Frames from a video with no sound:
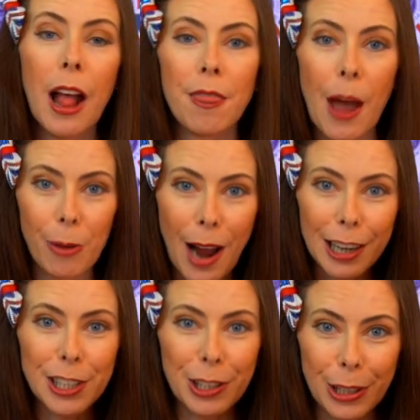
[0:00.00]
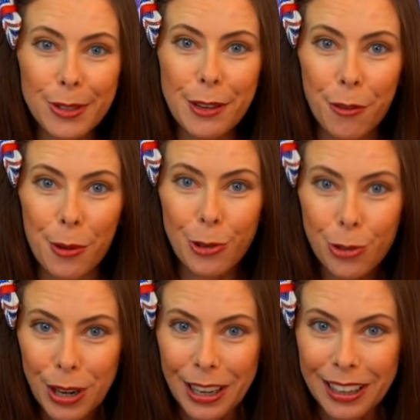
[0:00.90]
that we're actually using for the
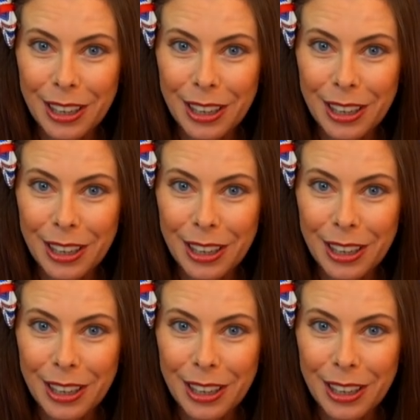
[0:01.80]
drink.